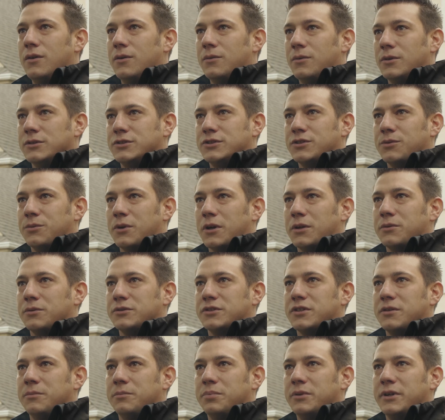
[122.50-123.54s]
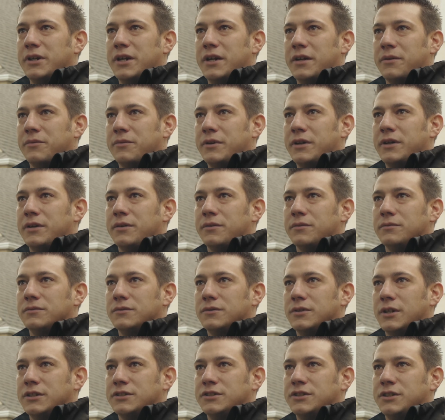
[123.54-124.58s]
Once the work was complete and we
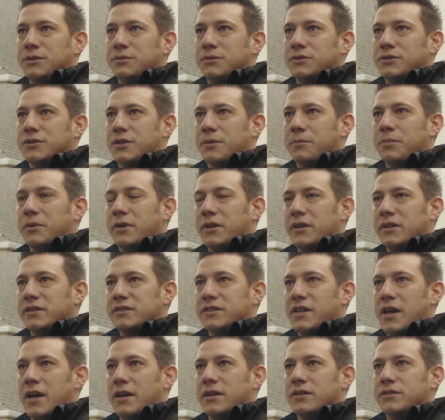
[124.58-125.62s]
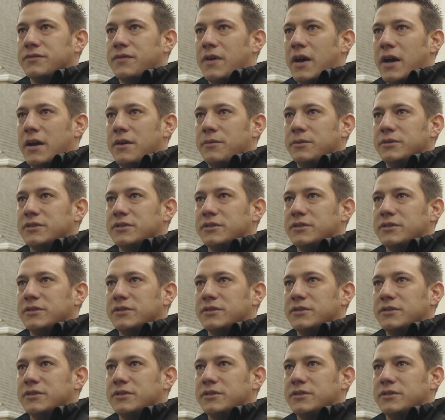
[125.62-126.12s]
and she was completely satisfied, we